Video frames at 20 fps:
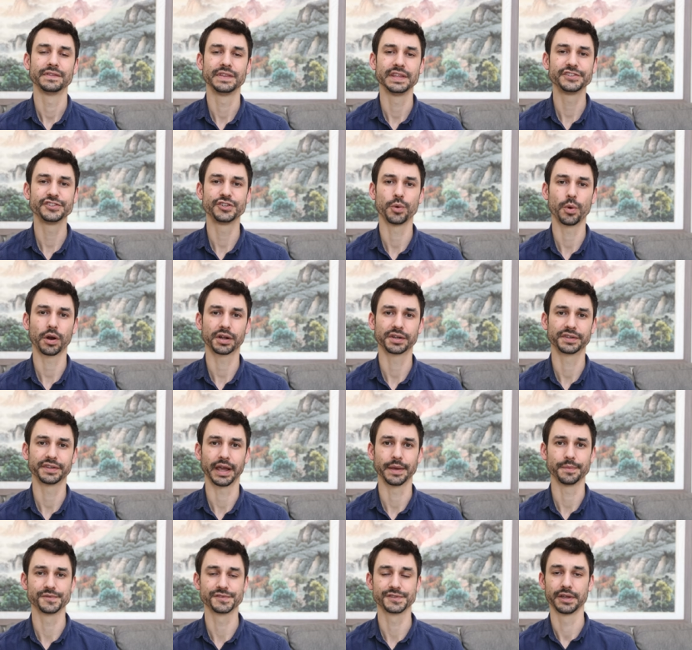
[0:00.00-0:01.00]
these two
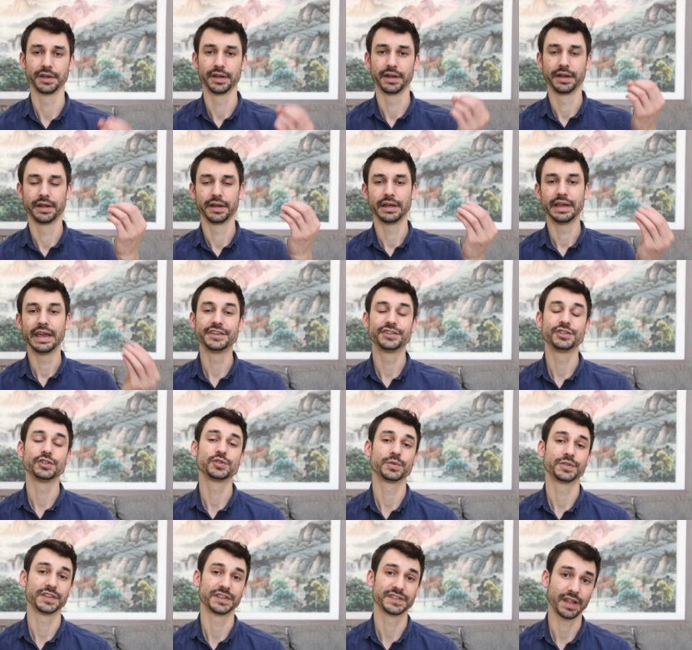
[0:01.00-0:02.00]
archetypes
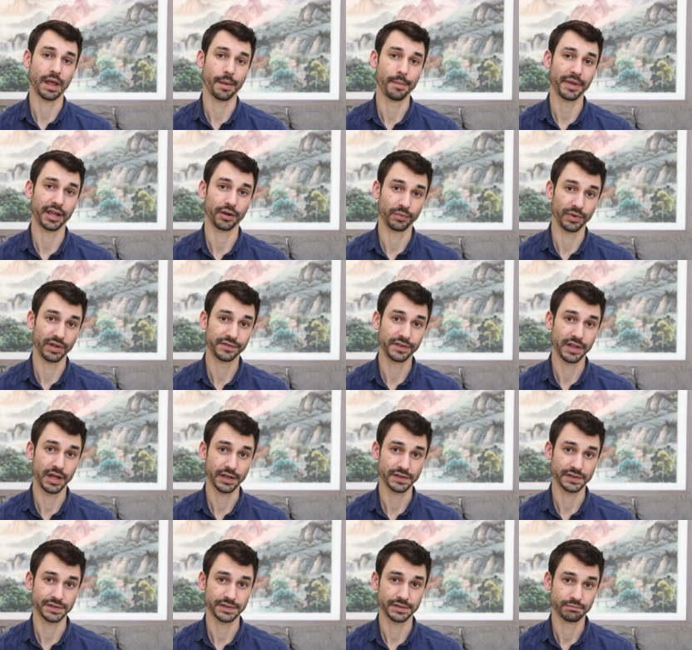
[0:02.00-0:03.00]
issues with the stomach and
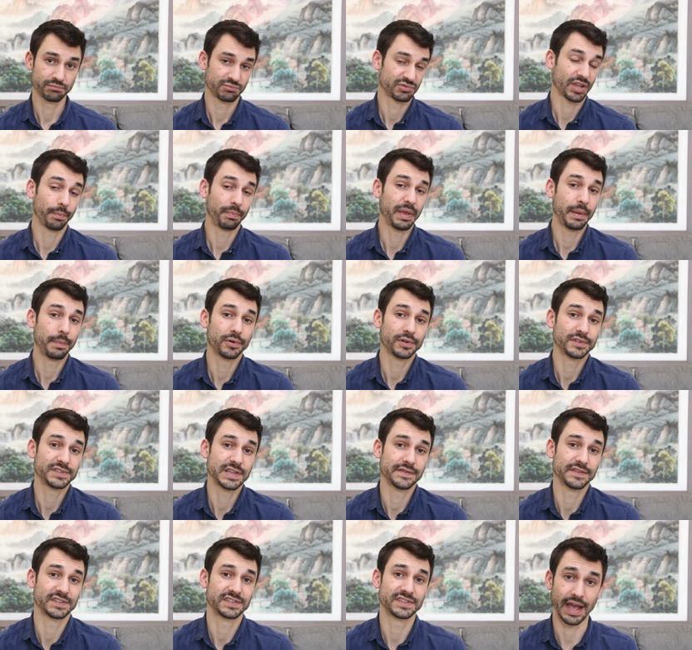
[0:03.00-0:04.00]
reflux. Some people, it's
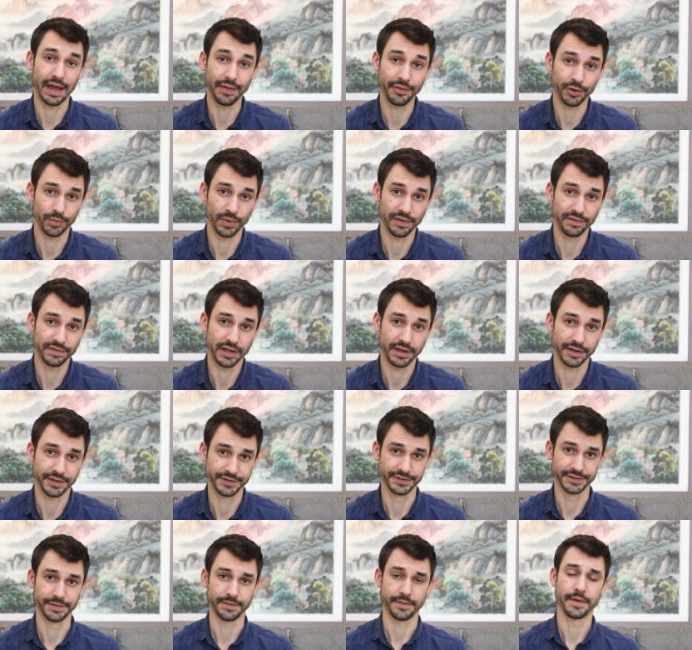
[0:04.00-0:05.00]
even silent
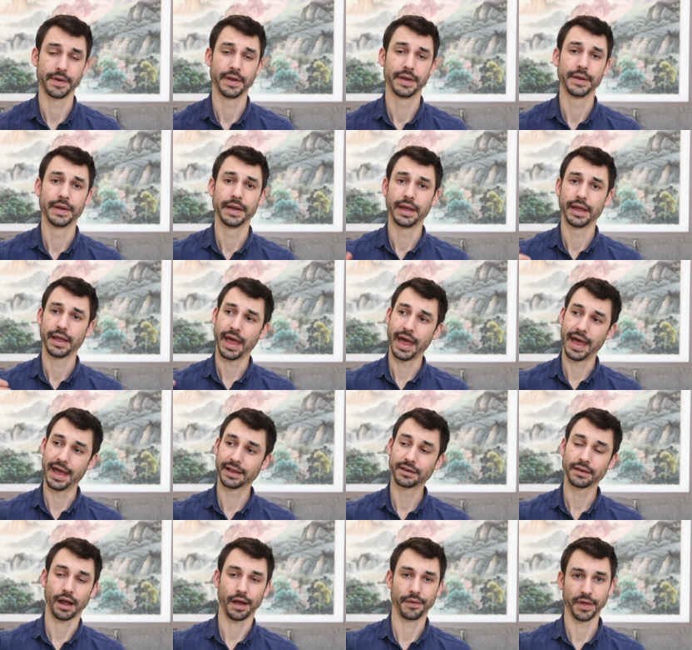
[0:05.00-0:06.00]
reflux.
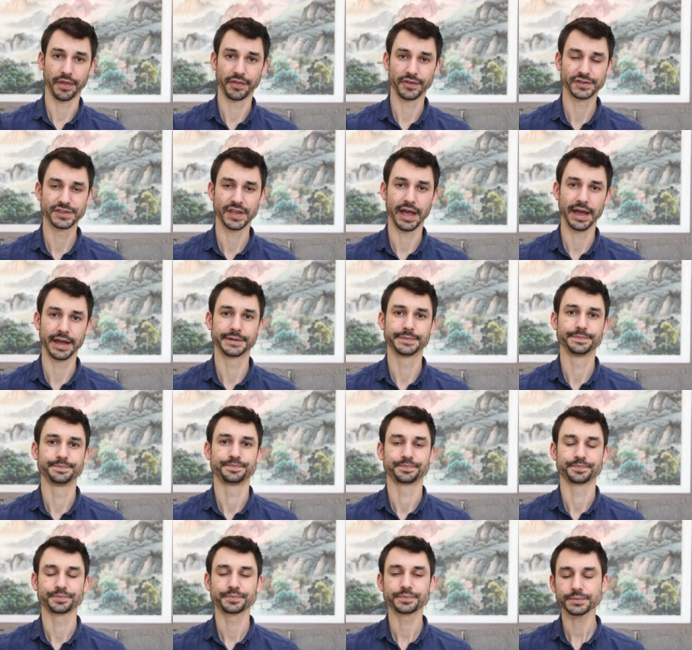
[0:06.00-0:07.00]
And on the other side,
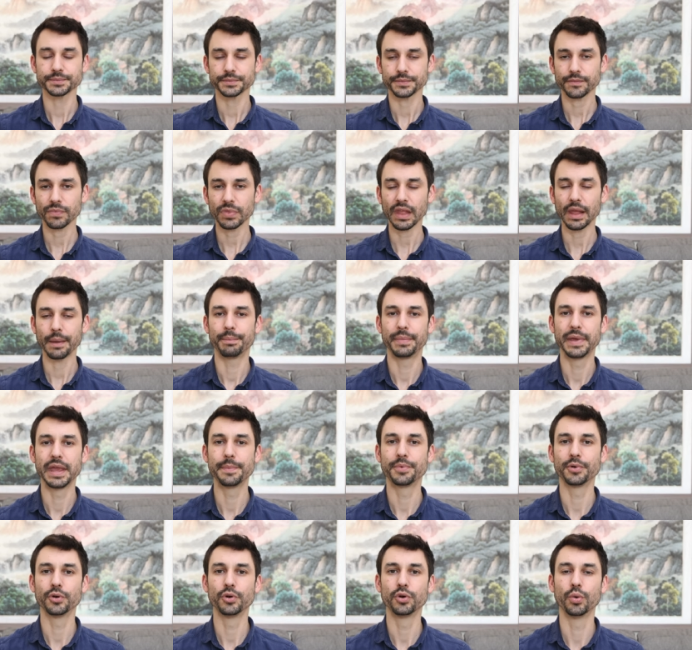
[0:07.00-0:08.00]

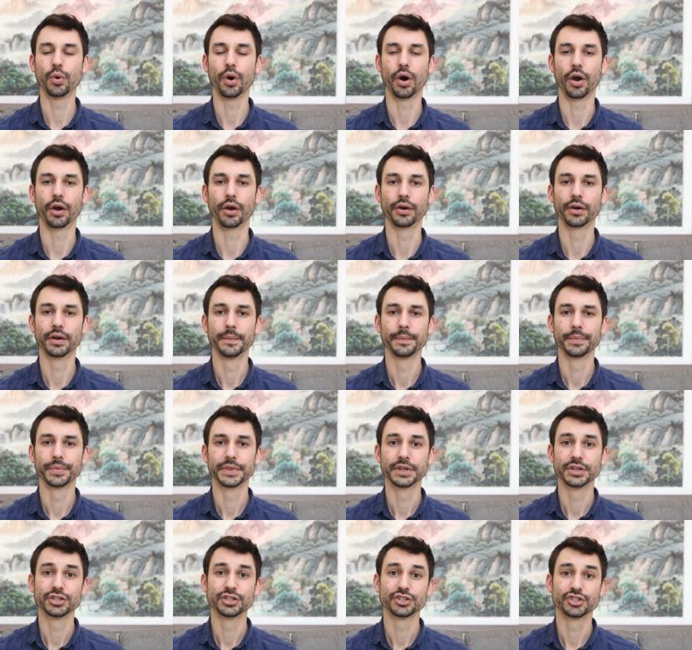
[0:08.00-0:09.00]
people who are
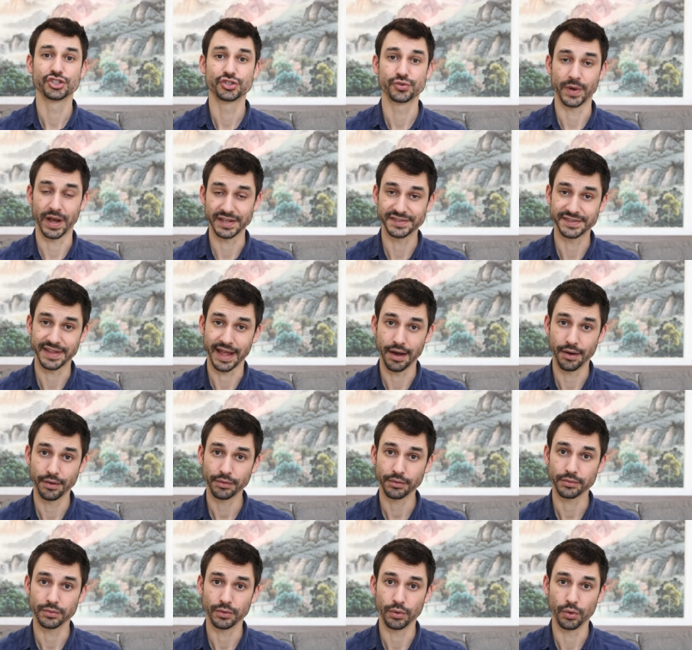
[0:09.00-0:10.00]
stressed
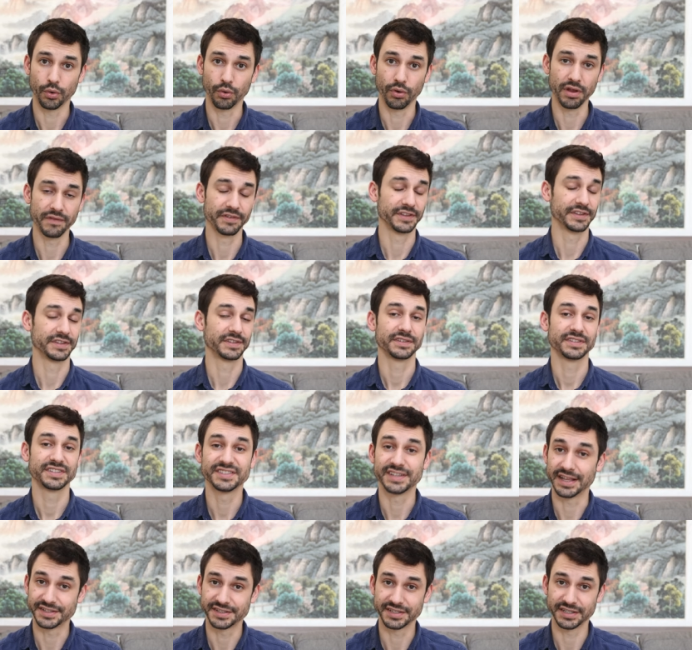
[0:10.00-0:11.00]
out or even
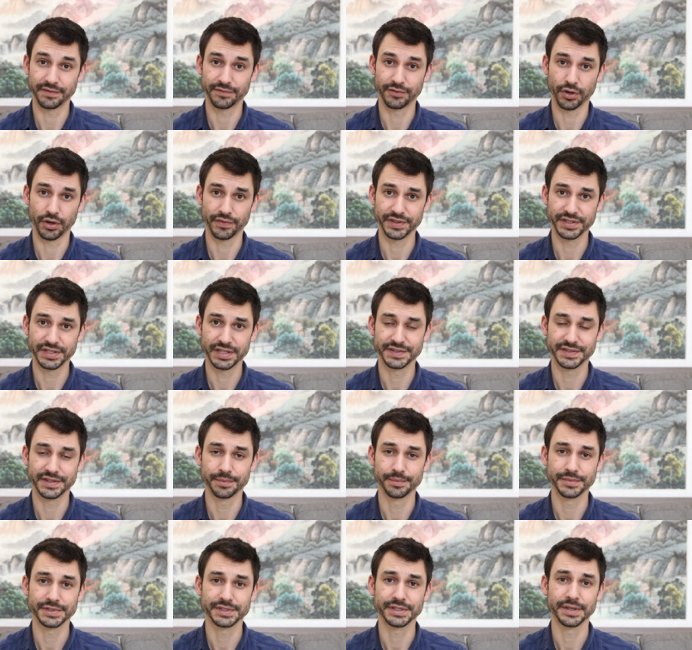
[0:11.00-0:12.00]
sensitive nervous
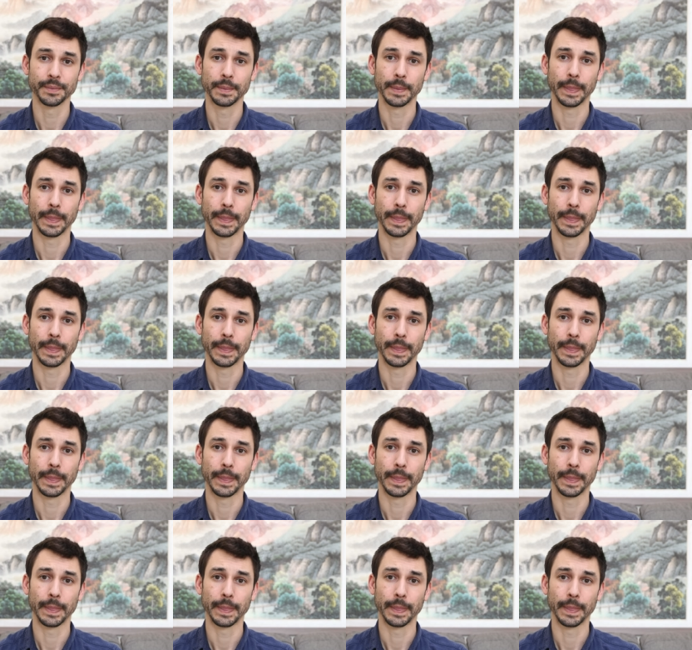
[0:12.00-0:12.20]
systems